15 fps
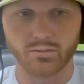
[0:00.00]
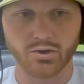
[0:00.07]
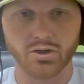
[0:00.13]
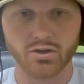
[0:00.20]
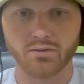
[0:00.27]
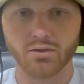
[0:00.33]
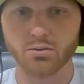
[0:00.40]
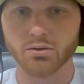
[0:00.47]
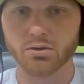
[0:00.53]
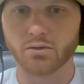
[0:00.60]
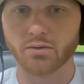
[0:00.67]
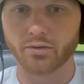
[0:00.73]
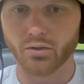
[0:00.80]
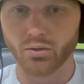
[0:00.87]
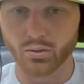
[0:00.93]
leave you at the
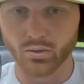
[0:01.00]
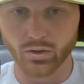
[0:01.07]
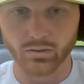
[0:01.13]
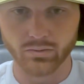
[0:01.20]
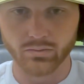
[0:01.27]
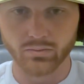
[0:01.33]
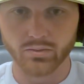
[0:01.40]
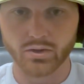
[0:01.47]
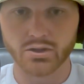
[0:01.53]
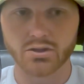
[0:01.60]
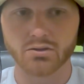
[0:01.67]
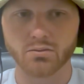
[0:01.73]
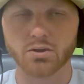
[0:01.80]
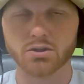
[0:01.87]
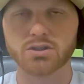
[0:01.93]
floor.
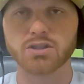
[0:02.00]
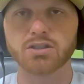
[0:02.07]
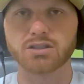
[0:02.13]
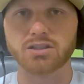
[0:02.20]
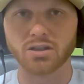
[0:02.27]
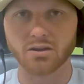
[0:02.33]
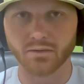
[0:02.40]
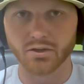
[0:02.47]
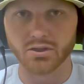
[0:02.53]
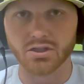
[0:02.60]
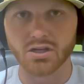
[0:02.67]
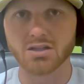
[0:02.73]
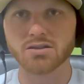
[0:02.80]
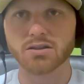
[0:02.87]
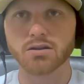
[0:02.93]
What's the difference?
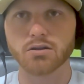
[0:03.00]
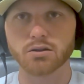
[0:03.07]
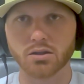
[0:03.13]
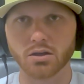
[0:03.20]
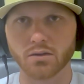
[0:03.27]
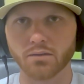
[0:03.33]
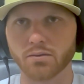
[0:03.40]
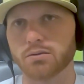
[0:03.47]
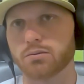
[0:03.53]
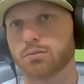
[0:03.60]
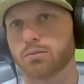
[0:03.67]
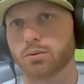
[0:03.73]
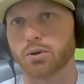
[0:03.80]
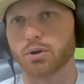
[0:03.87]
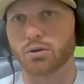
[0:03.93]
Is there a difference
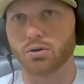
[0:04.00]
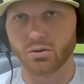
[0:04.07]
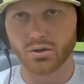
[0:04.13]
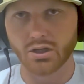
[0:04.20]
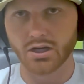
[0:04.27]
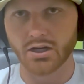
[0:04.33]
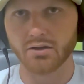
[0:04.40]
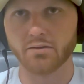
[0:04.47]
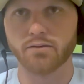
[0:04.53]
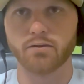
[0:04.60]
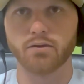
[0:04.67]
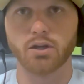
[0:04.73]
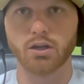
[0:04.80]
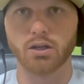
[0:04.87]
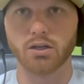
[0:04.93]
between whole life
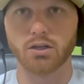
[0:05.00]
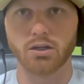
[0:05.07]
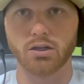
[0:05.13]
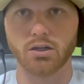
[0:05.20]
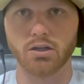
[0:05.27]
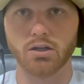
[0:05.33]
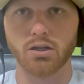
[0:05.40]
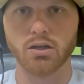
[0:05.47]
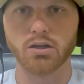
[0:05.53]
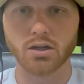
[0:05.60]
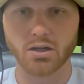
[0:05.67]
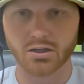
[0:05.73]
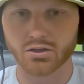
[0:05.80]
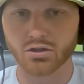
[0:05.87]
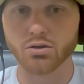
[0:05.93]
and an
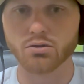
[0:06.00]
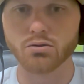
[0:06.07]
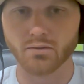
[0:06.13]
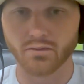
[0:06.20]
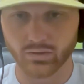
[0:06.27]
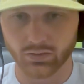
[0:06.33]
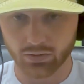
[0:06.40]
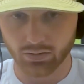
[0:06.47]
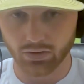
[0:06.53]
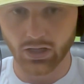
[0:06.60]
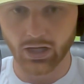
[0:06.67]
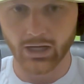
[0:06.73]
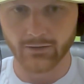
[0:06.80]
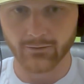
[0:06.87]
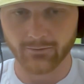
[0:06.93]
indexed universal
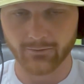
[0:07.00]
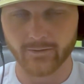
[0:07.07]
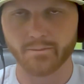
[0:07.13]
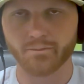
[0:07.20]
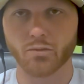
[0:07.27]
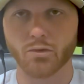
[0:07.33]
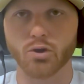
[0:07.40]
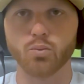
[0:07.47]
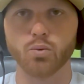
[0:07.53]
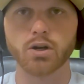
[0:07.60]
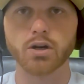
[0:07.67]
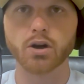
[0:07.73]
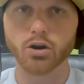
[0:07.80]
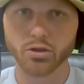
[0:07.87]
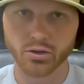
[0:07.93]
life?
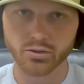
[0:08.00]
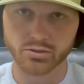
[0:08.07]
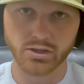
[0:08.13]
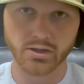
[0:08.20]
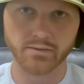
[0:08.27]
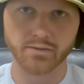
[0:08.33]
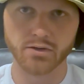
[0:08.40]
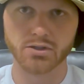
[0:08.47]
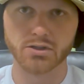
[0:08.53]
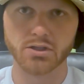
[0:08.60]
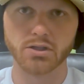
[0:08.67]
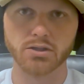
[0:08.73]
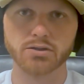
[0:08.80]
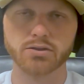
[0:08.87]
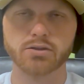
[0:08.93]
What are those
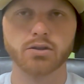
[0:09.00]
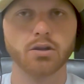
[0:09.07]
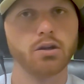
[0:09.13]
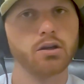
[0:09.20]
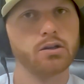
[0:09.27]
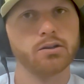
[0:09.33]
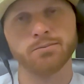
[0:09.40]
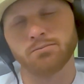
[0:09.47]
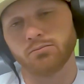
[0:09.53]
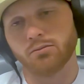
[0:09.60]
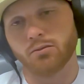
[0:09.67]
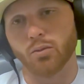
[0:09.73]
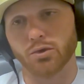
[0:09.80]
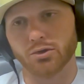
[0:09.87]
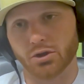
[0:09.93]
differences?
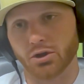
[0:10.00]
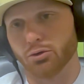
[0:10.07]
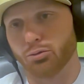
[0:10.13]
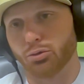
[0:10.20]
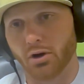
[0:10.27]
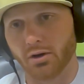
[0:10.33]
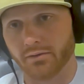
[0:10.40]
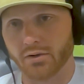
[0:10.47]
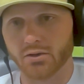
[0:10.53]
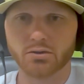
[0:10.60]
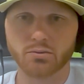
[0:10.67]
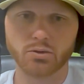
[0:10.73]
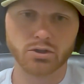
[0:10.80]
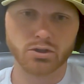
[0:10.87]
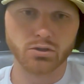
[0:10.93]
What's your preference?
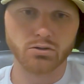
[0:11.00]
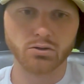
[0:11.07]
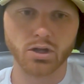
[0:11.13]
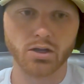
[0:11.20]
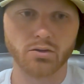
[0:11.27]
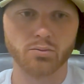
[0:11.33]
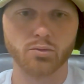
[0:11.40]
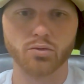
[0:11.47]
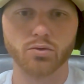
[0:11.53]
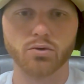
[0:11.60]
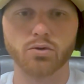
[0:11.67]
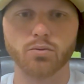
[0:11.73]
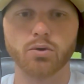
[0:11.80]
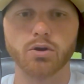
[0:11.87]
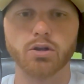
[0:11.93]
What do you like
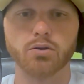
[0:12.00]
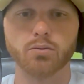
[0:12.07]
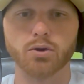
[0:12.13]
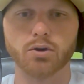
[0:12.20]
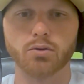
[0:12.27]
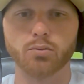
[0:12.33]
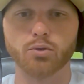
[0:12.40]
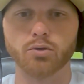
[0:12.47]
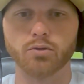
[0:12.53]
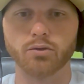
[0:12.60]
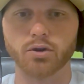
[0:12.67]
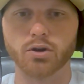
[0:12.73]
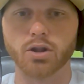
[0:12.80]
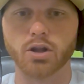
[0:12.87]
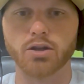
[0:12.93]
more, or what are more of
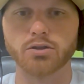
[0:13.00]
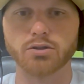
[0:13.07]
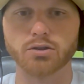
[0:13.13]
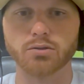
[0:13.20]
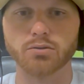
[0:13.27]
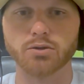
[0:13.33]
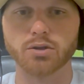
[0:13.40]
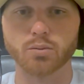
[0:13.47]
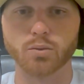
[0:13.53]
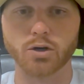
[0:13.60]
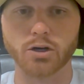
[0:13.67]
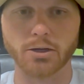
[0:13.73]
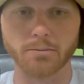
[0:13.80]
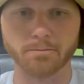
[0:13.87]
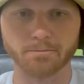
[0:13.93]
your clients doing and
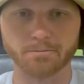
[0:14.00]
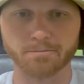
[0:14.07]
why?